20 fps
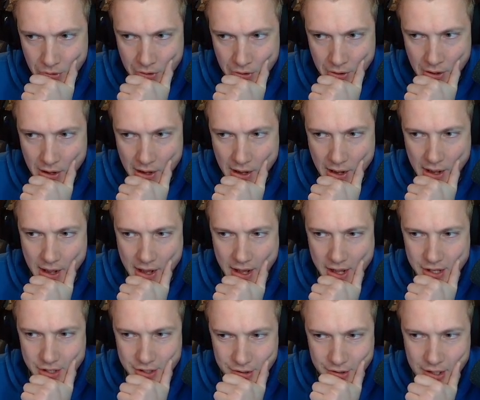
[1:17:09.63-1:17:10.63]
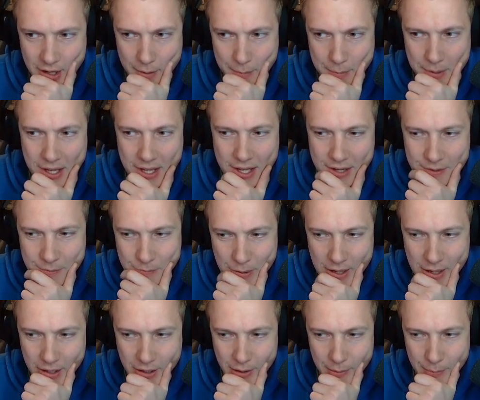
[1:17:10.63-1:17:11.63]
Aha, Aizen, coming in.
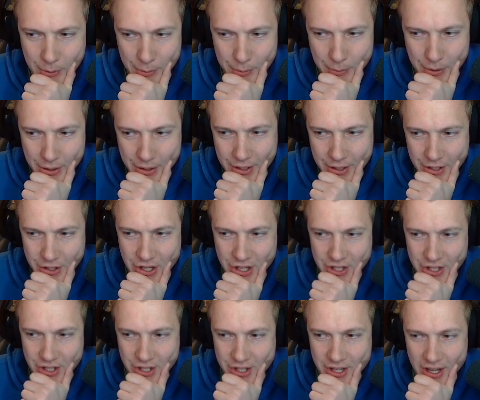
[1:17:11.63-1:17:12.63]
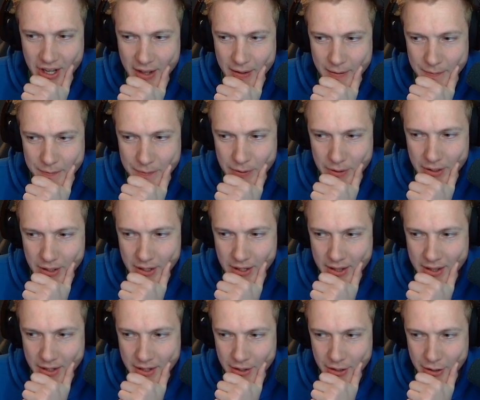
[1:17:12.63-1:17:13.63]
Welcome, good morning. Just in time for
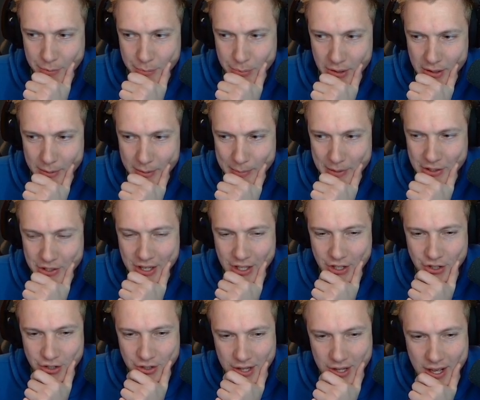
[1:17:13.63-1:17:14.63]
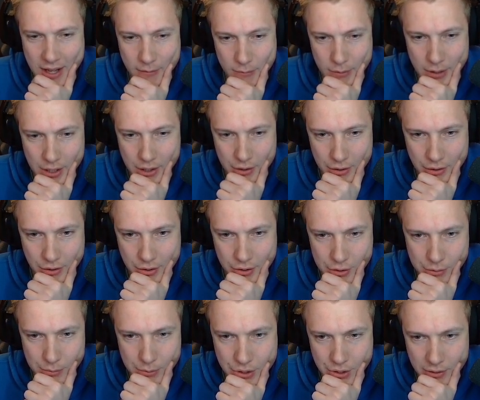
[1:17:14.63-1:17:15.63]
the not programming section. Yeah, we're going to
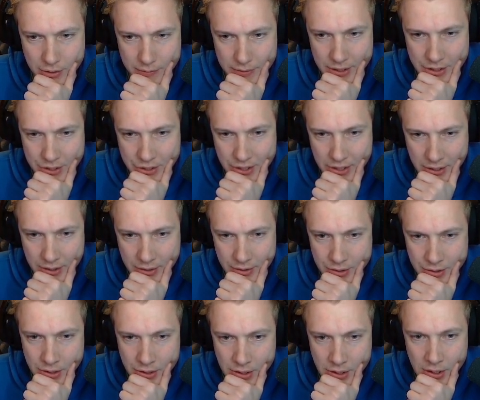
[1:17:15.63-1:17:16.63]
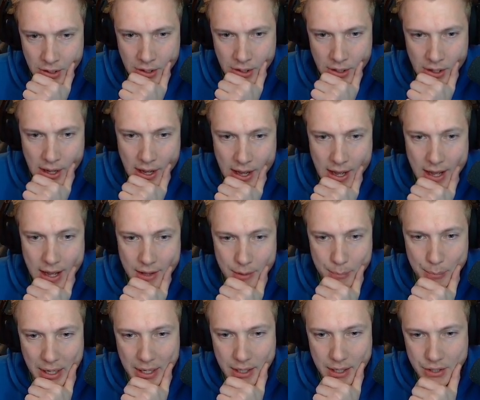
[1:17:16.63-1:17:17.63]
switch over in a second. Ah, the
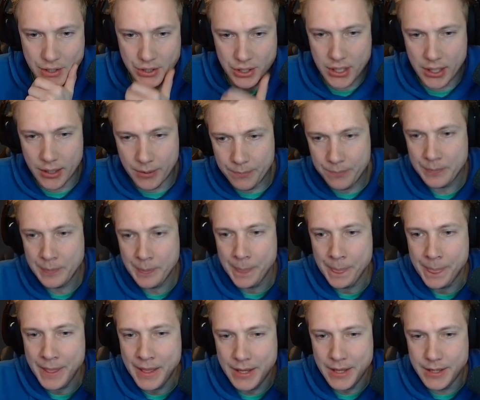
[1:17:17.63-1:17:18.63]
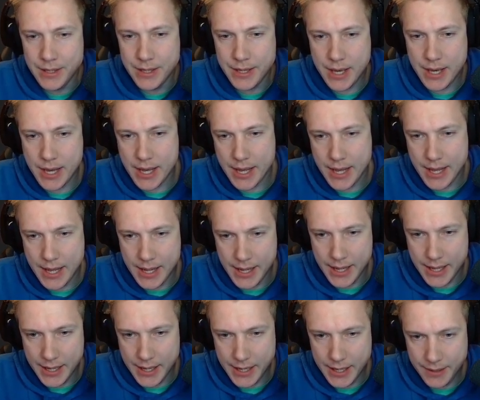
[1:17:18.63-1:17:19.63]
button is here.
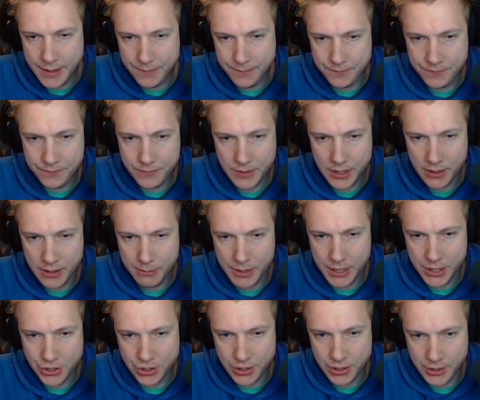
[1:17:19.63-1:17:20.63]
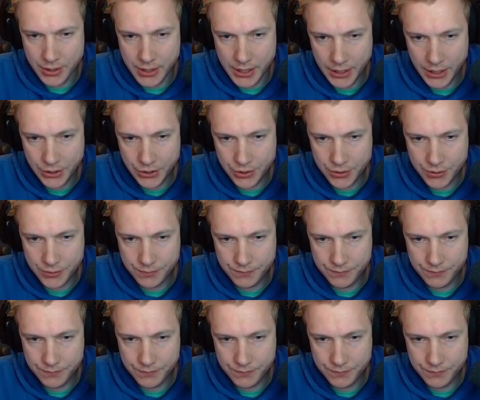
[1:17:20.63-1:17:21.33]
Yeah. Animation index.